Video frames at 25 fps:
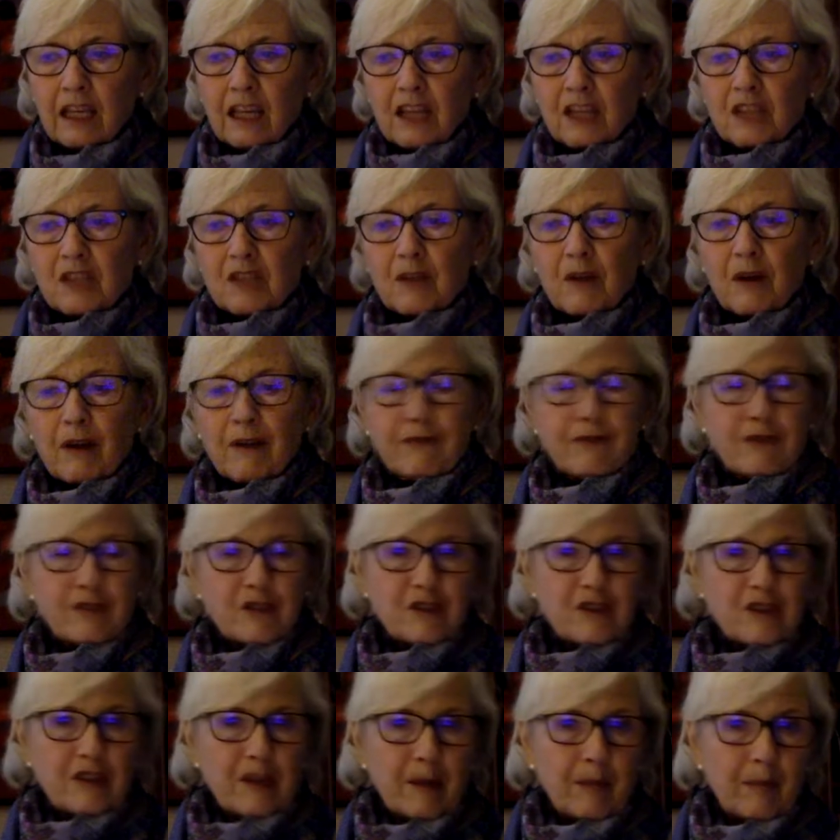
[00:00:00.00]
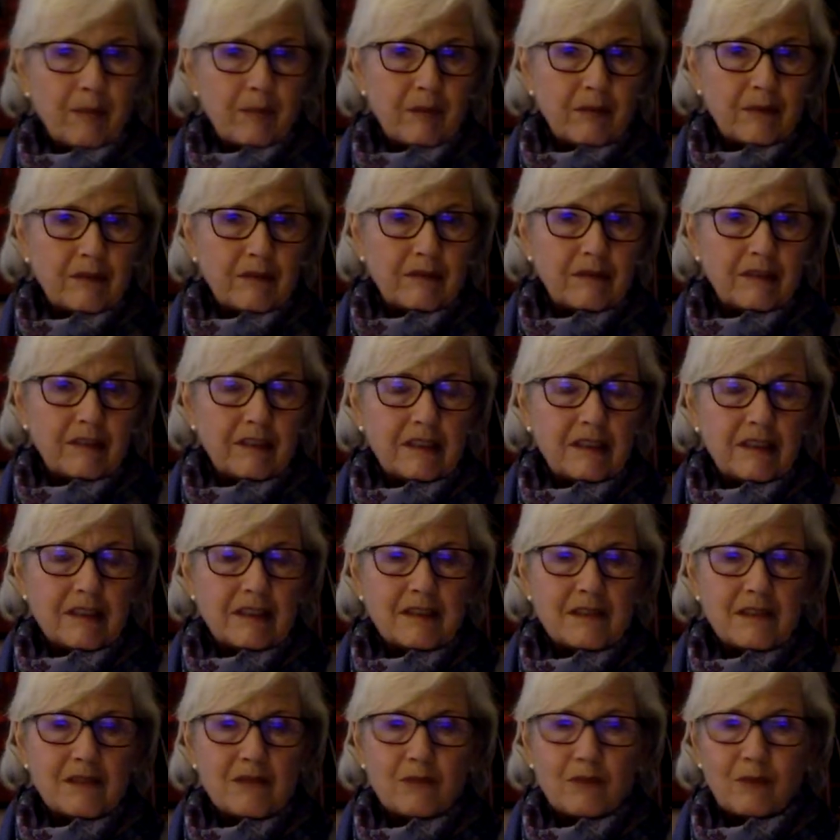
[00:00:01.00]
So our first step
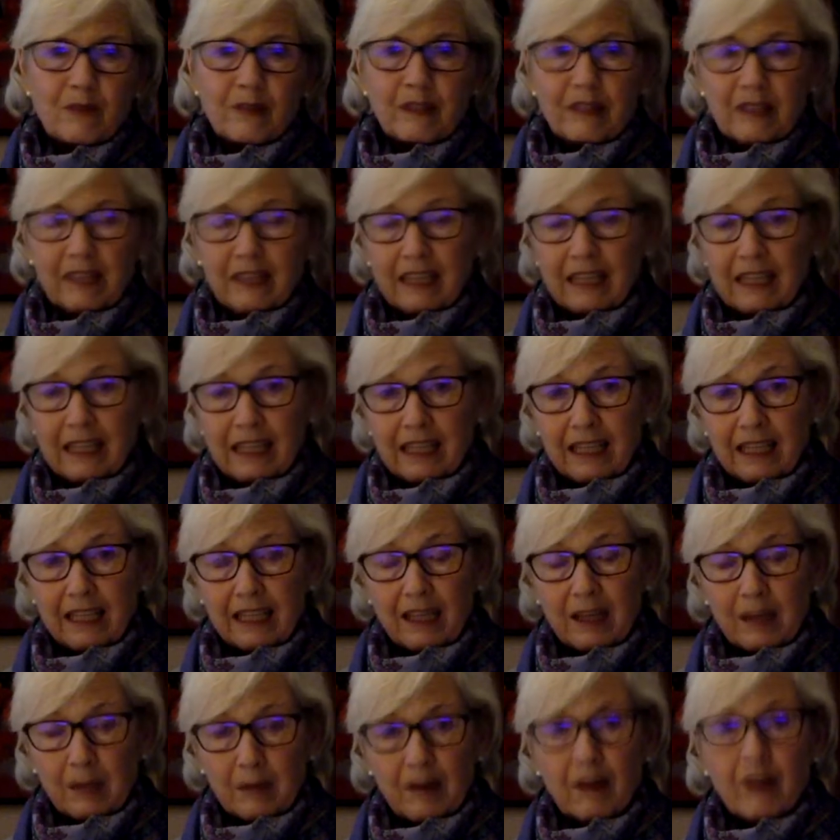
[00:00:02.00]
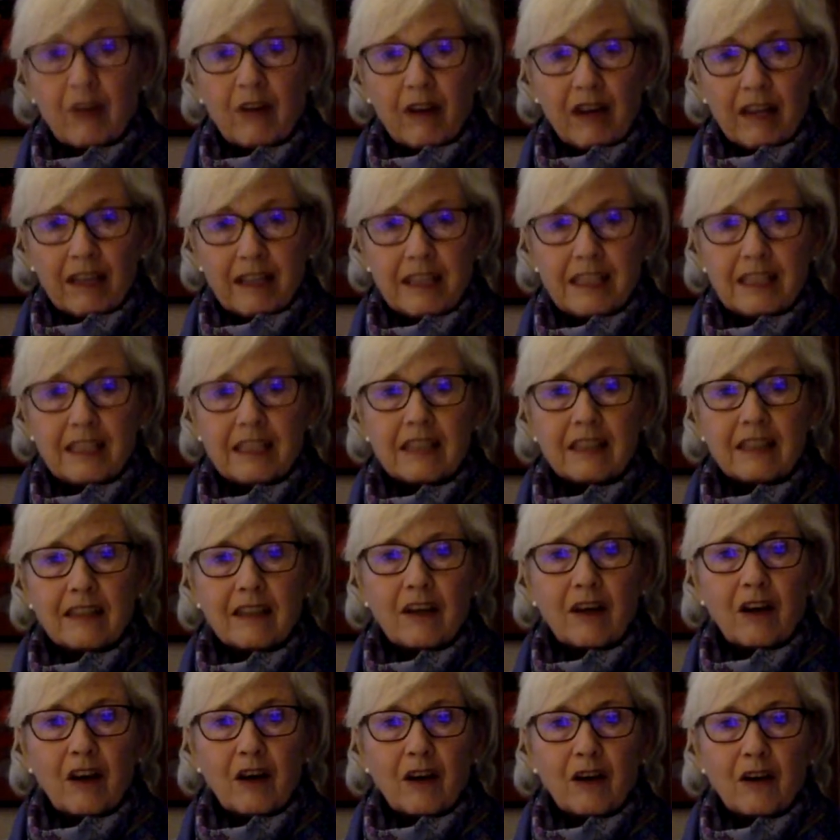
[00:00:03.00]
is really getting a better idea
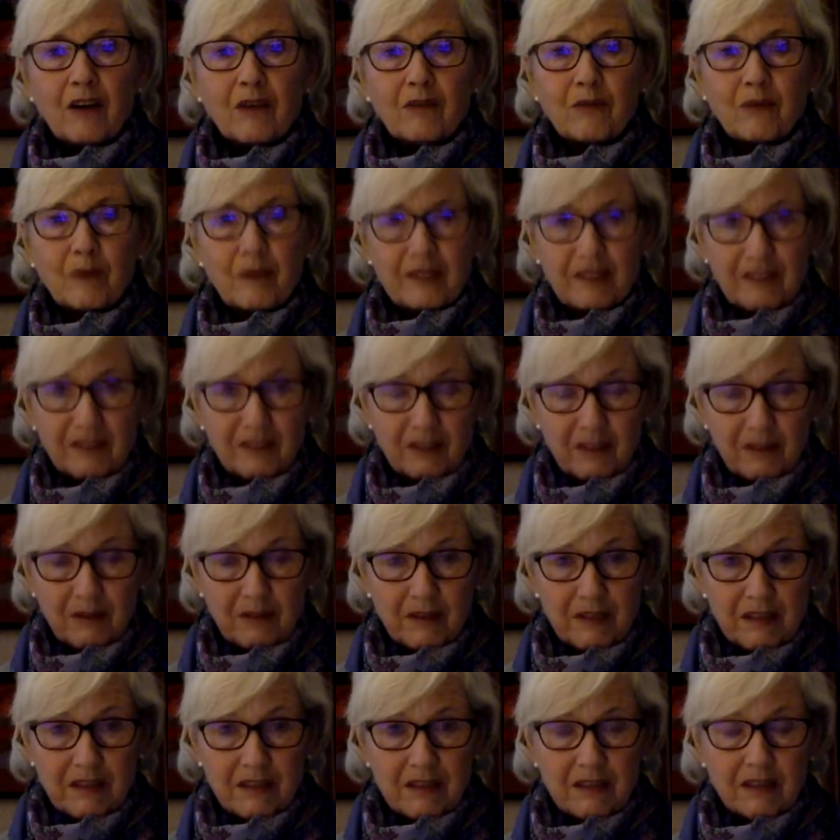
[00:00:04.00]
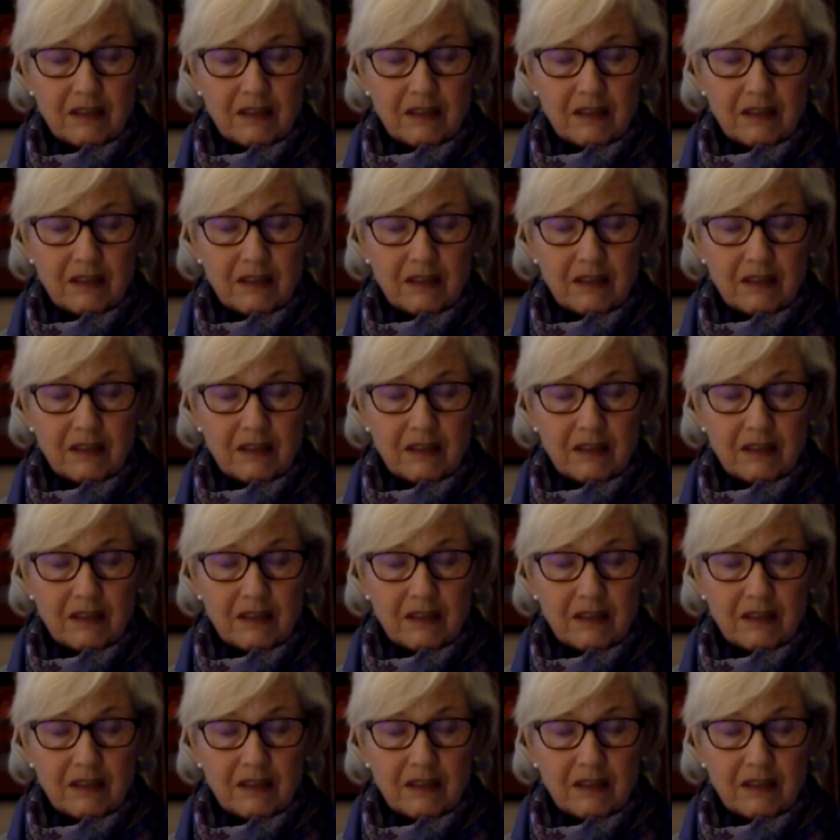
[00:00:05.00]
of what the theories,